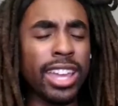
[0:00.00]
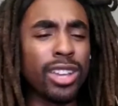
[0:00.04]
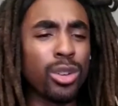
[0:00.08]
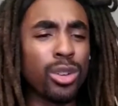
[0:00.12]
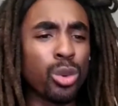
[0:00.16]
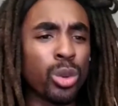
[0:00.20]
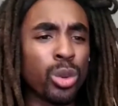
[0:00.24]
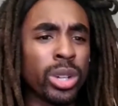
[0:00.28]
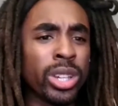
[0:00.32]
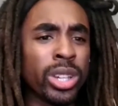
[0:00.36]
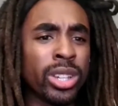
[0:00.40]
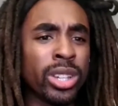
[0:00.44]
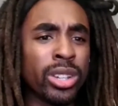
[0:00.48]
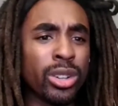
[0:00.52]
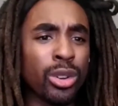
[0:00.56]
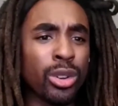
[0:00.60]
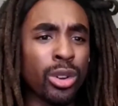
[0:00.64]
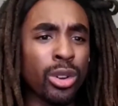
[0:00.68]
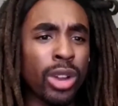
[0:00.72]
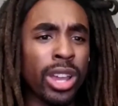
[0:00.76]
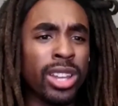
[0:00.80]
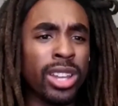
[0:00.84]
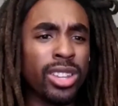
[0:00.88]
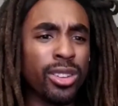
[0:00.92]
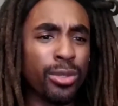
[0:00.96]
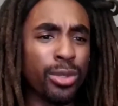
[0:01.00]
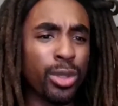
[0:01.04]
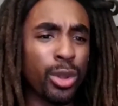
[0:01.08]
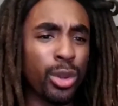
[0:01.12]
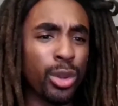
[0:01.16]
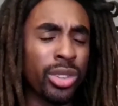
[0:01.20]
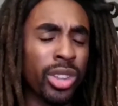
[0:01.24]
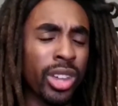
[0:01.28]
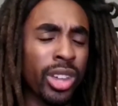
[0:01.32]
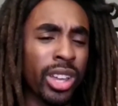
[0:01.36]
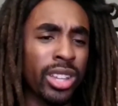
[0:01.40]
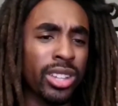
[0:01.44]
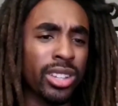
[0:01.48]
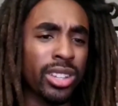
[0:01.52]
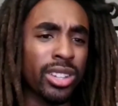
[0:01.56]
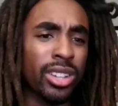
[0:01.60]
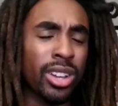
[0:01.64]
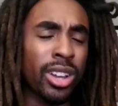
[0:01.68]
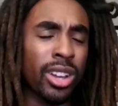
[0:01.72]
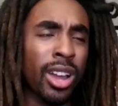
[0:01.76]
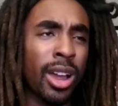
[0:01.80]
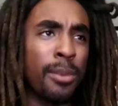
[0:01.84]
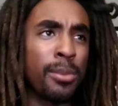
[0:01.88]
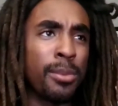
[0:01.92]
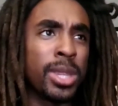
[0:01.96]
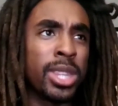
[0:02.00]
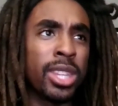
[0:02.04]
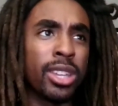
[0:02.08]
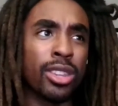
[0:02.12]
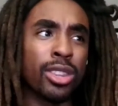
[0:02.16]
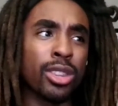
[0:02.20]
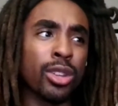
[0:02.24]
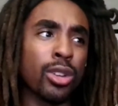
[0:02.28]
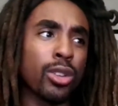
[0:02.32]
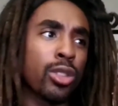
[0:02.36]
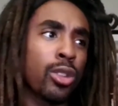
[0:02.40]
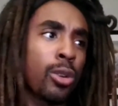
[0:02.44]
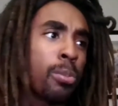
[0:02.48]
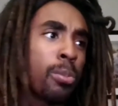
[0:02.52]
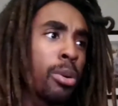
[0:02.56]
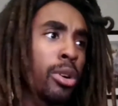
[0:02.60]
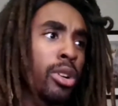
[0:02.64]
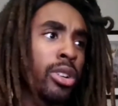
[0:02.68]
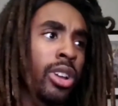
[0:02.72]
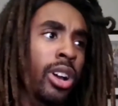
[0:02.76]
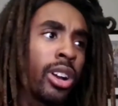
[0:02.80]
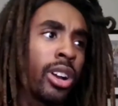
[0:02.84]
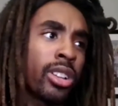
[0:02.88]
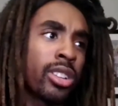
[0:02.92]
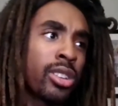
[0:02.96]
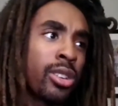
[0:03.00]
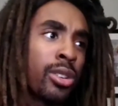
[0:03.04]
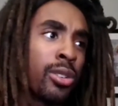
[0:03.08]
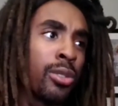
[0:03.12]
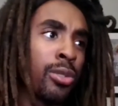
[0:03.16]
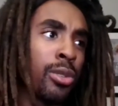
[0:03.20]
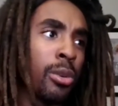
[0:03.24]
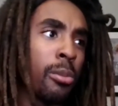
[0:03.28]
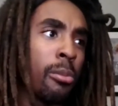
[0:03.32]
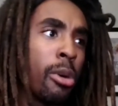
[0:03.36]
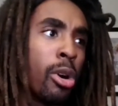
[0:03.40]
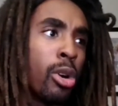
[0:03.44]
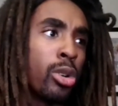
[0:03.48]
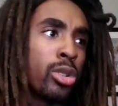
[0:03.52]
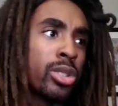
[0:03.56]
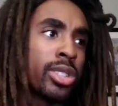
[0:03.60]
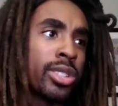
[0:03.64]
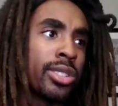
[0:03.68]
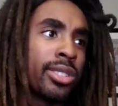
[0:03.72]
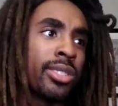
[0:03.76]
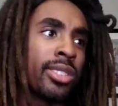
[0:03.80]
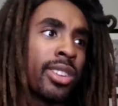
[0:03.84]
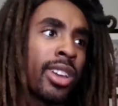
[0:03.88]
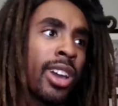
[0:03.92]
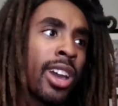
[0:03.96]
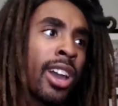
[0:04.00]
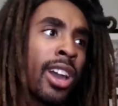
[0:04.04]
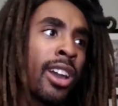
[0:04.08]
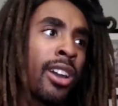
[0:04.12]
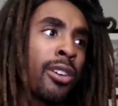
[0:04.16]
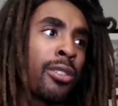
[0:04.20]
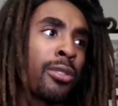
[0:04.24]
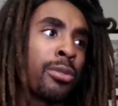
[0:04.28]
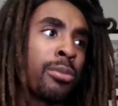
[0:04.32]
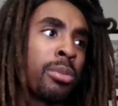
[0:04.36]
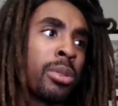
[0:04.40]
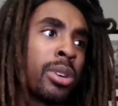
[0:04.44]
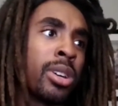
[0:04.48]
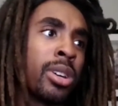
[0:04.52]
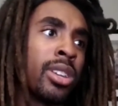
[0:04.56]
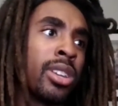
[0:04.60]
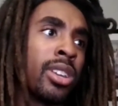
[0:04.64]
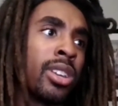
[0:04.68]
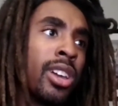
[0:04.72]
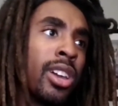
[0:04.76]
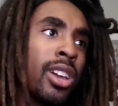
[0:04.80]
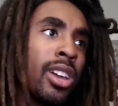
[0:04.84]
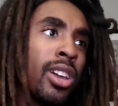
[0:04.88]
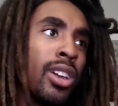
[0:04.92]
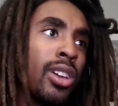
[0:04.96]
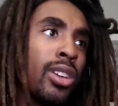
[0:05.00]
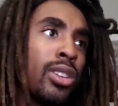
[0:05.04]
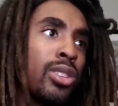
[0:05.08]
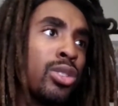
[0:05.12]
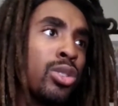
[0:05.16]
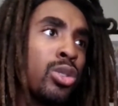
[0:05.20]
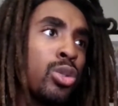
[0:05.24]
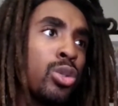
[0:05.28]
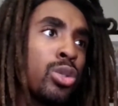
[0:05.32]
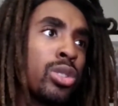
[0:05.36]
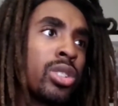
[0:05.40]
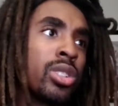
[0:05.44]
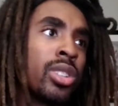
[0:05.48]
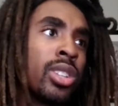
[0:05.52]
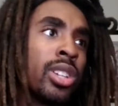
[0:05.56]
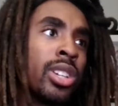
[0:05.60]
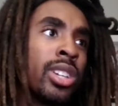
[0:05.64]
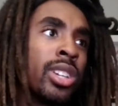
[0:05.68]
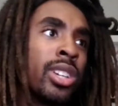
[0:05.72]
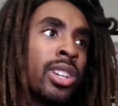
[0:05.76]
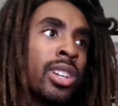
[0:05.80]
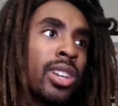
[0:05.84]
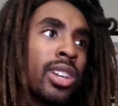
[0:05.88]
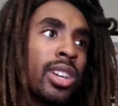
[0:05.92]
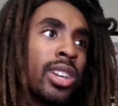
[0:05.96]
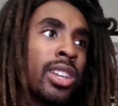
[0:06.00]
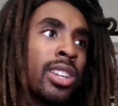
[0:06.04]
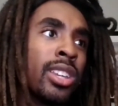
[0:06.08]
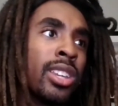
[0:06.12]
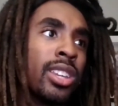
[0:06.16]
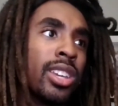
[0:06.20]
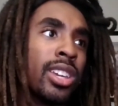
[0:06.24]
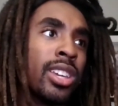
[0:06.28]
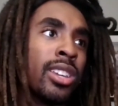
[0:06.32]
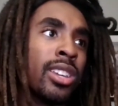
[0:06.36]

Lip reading: angry or any of those like, I mean they're productive emotions to have, but usually in